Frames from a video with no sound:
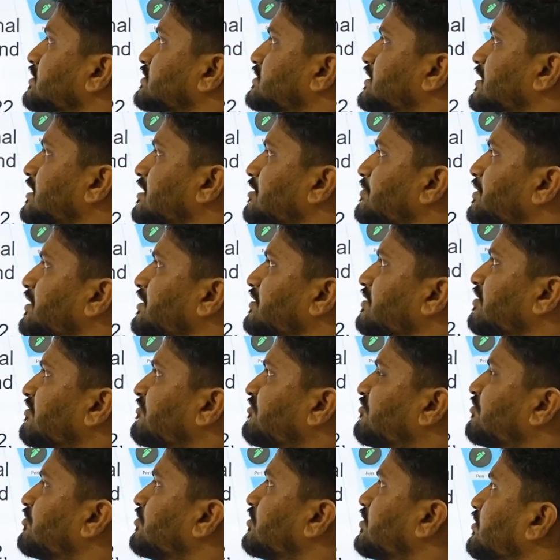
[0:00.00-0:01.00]
settlement
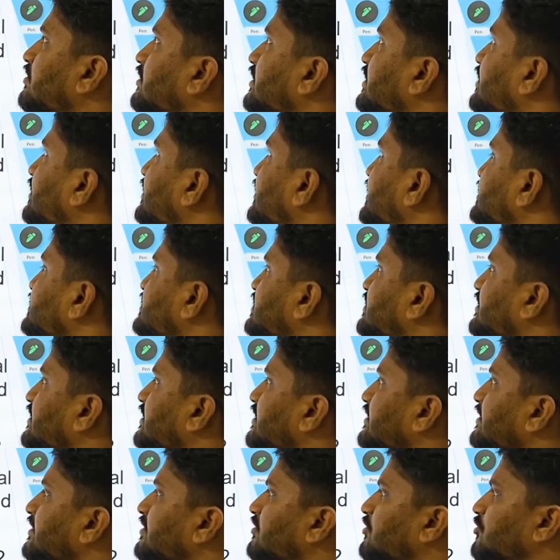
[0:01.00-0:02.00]
of international
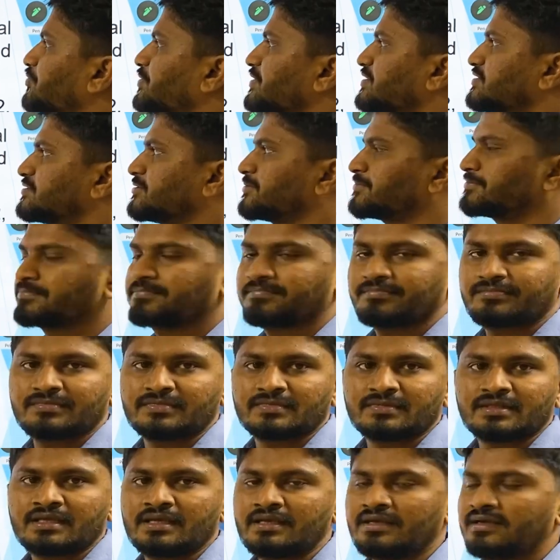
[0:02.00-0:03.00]
trade in rupees.
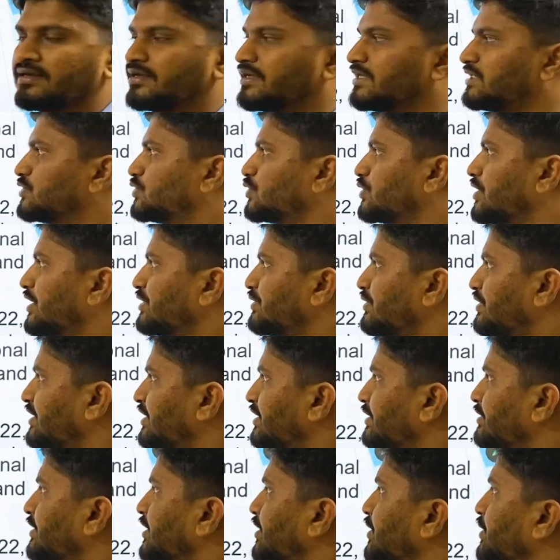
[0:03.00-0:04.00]
In July
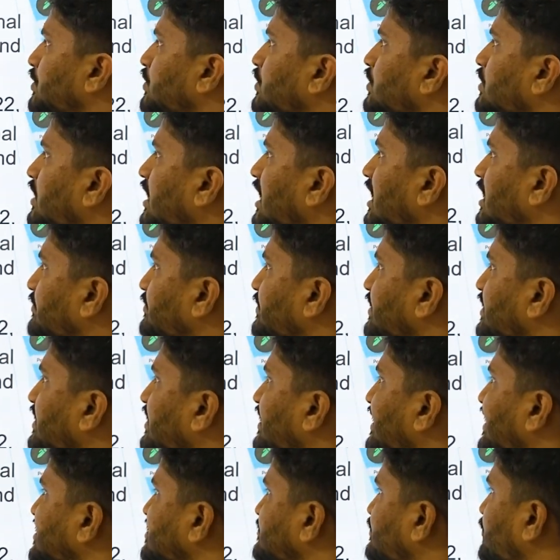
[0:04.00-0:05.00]
2022, RBI
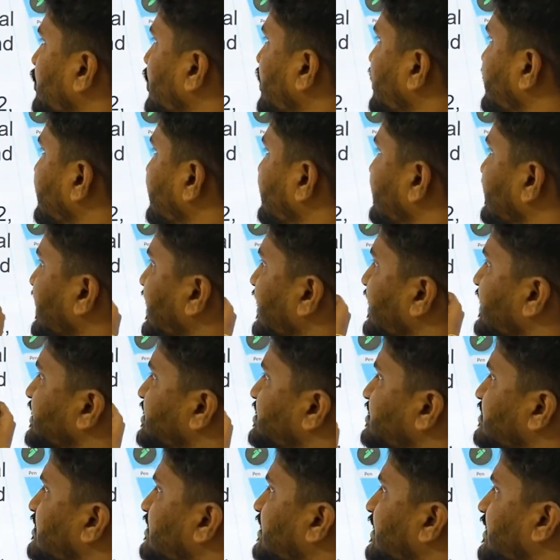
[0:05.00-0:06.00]
has provided an
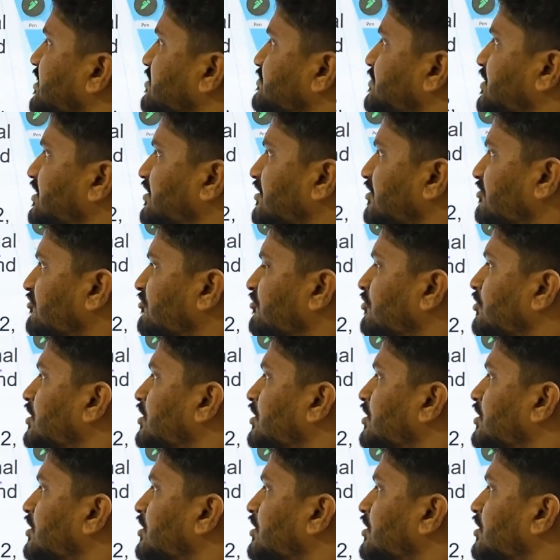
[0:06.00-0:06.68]
additional arrangement of